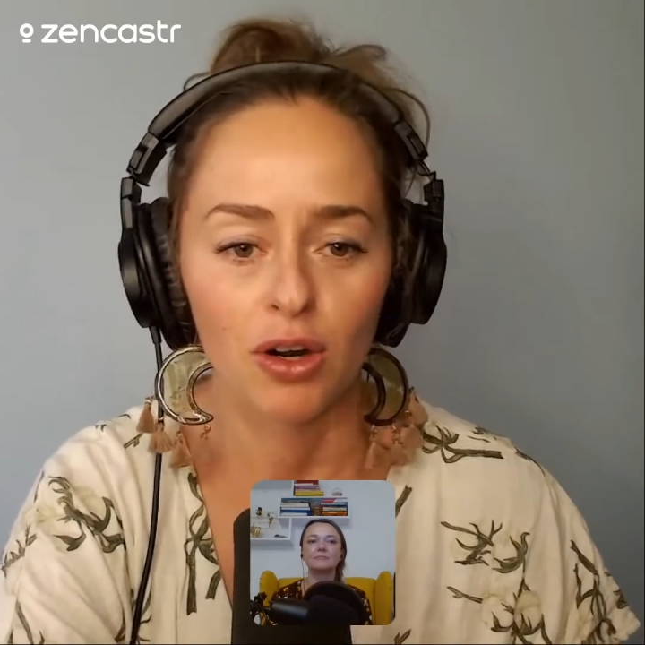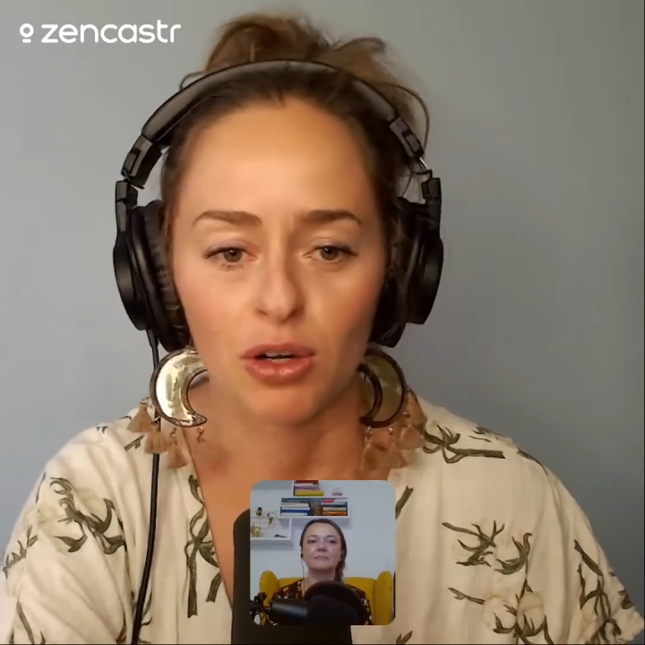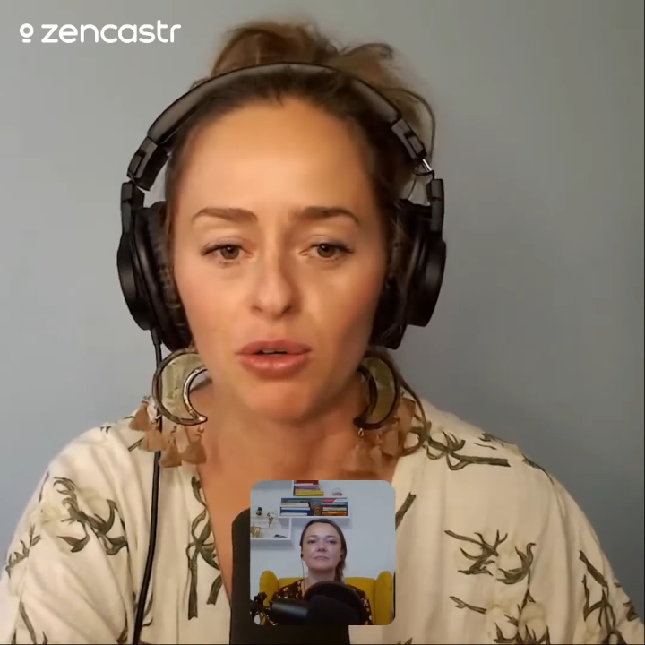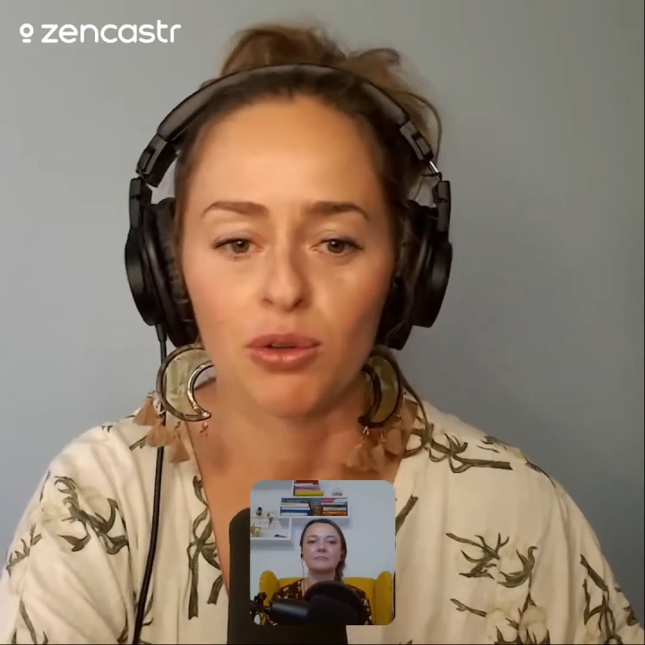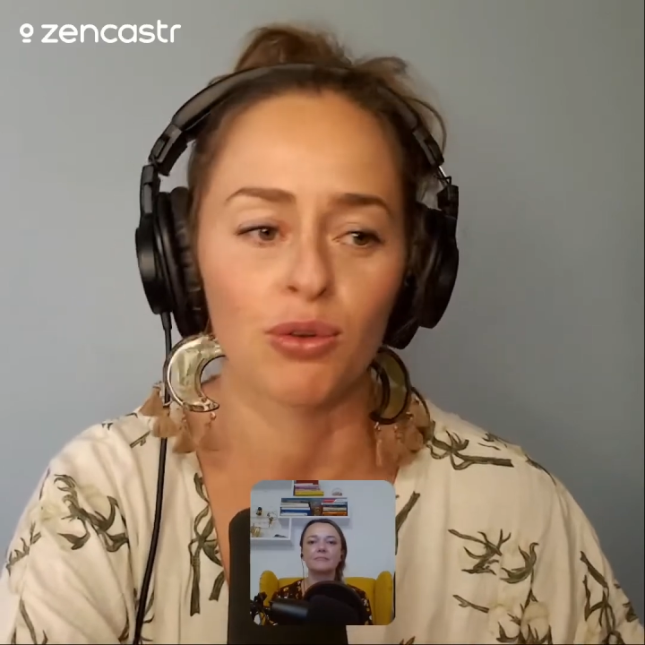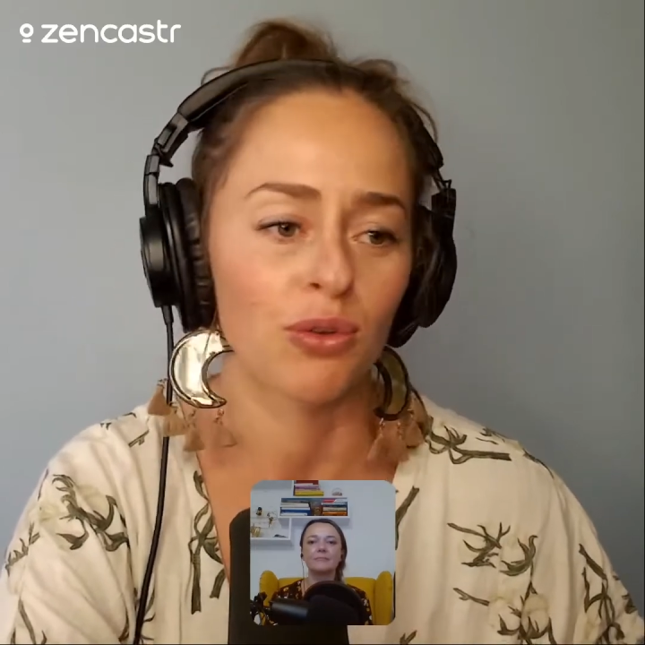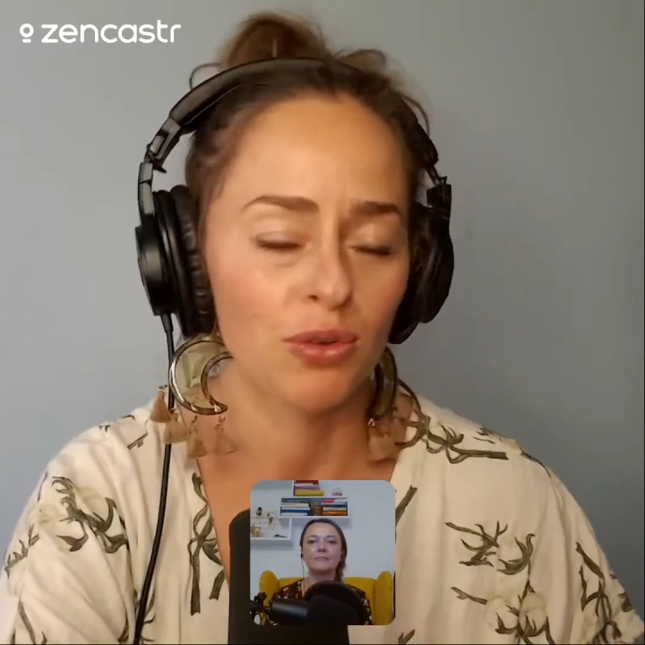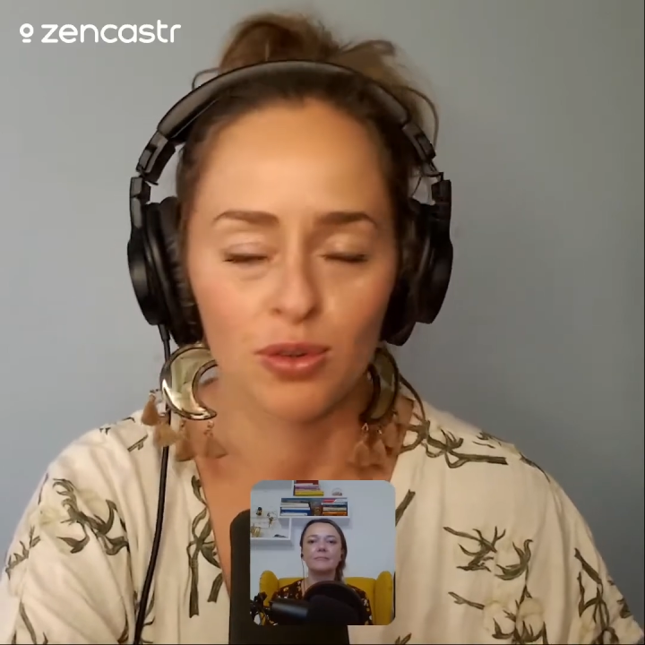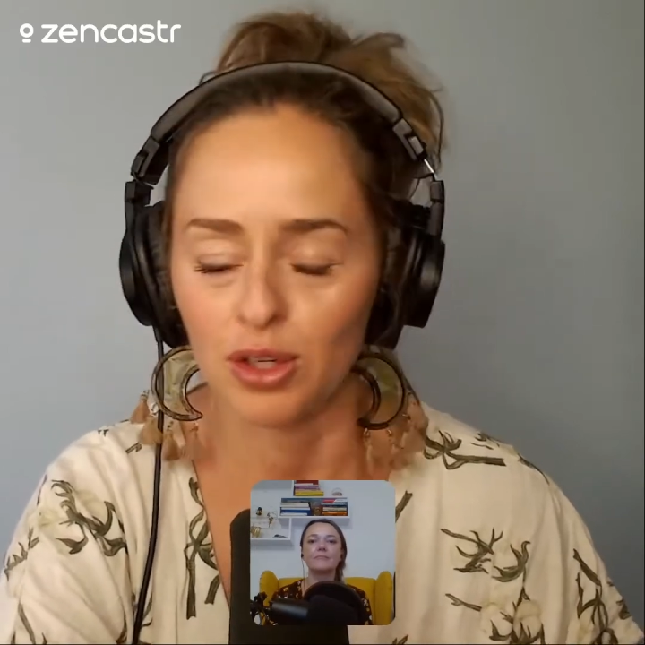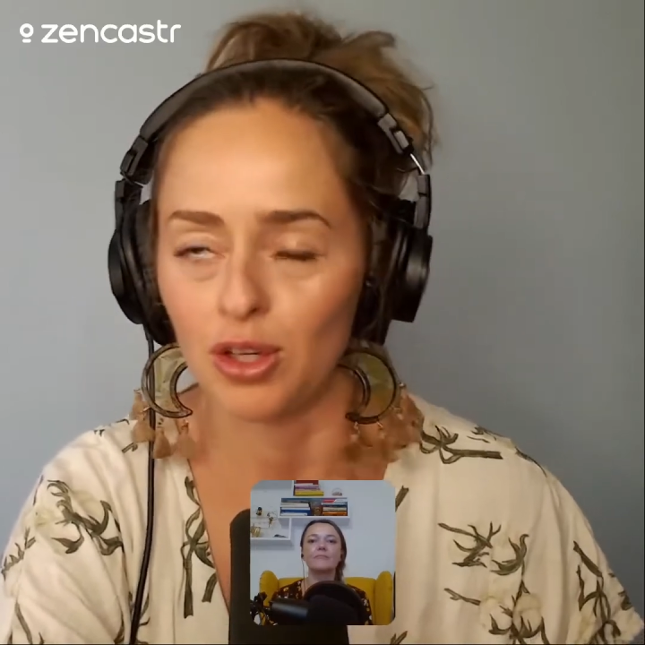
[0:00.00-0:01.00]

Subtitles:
Earth